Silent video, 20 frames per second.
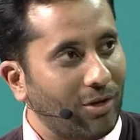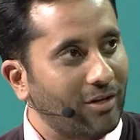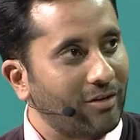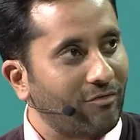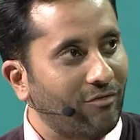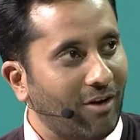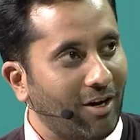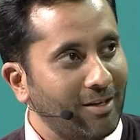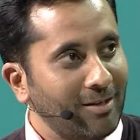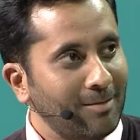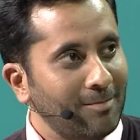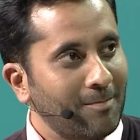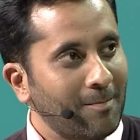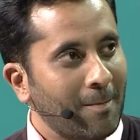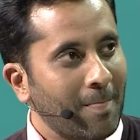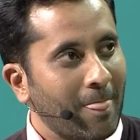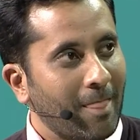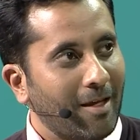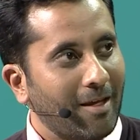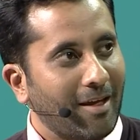in one,
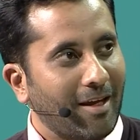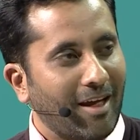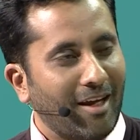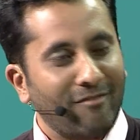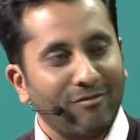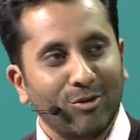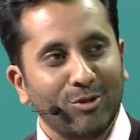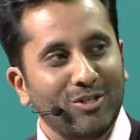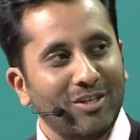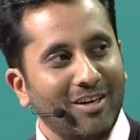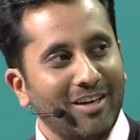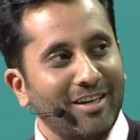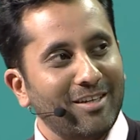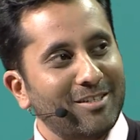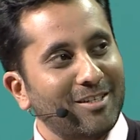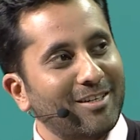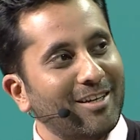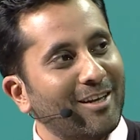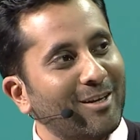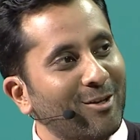have you
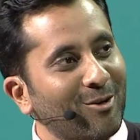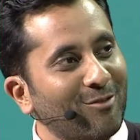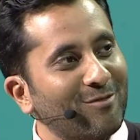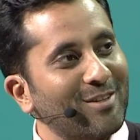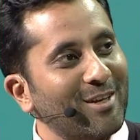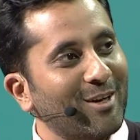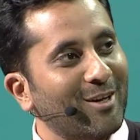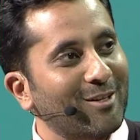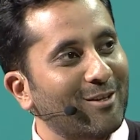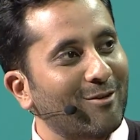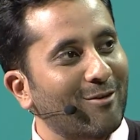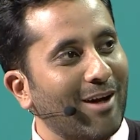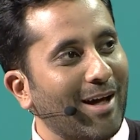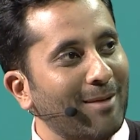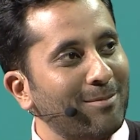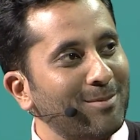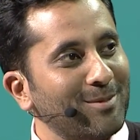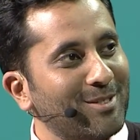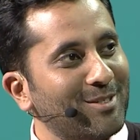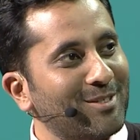deleted any of the other
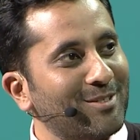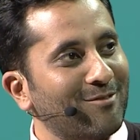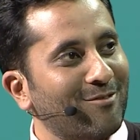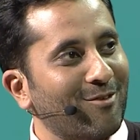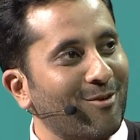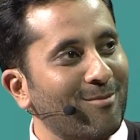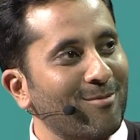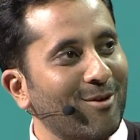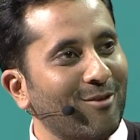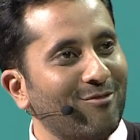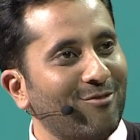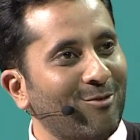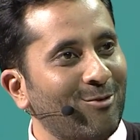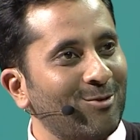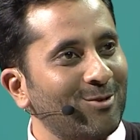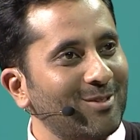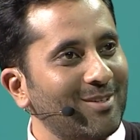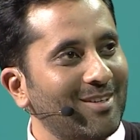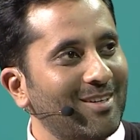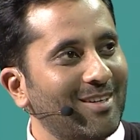apps from your
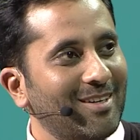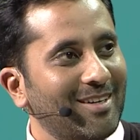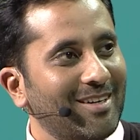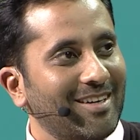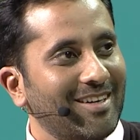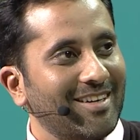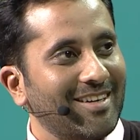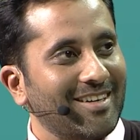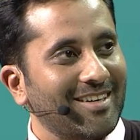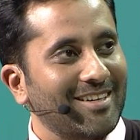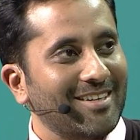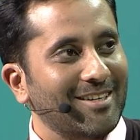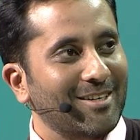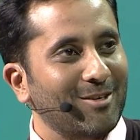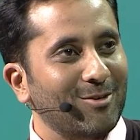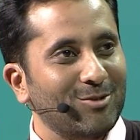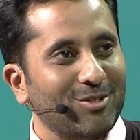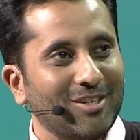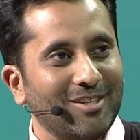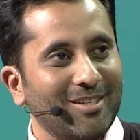phone?
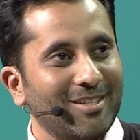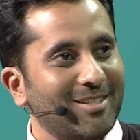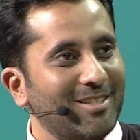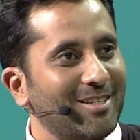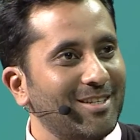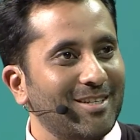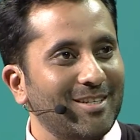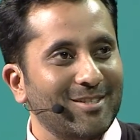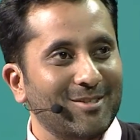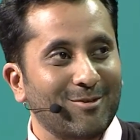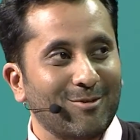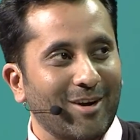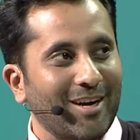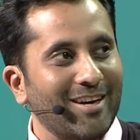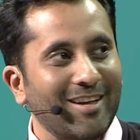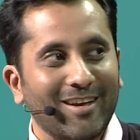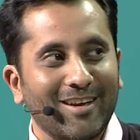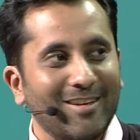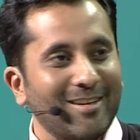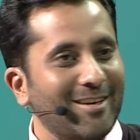Utilities,
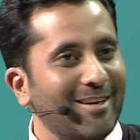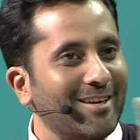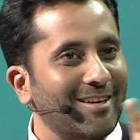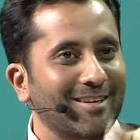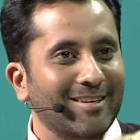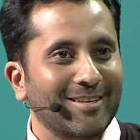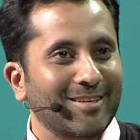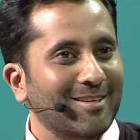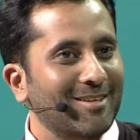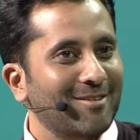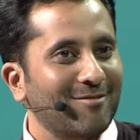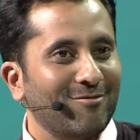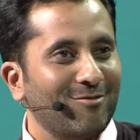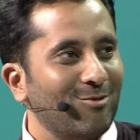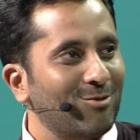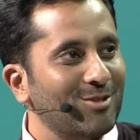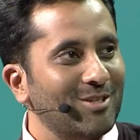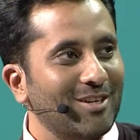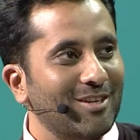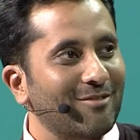ride-hailing,
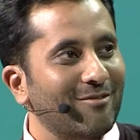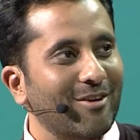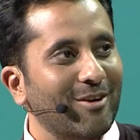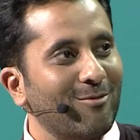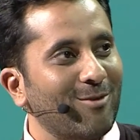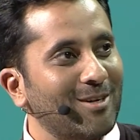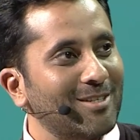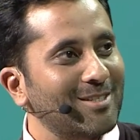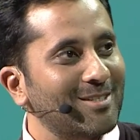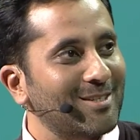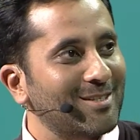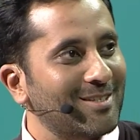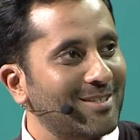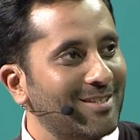food delivery ones?